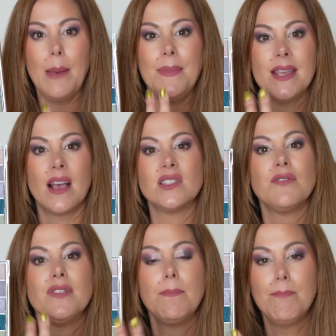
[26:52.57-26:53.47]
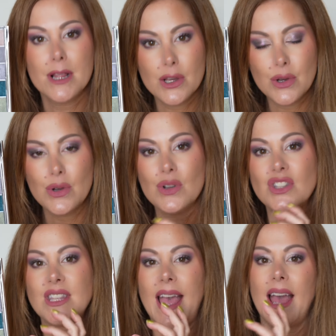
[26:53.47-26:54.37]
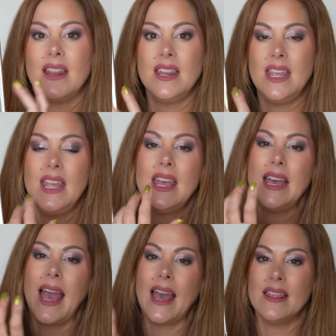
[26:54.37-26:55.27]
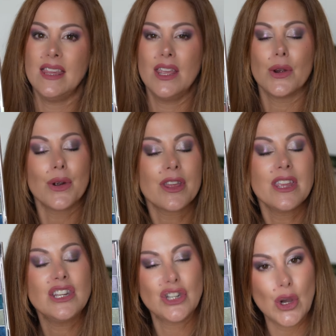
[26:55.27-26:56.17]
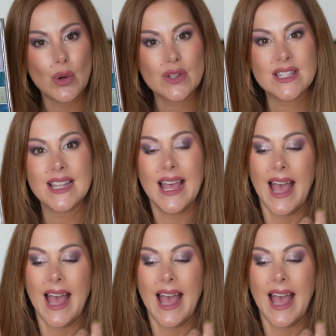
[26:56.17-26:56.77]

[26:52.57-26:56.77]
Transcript: because of the blues and the earthy tones.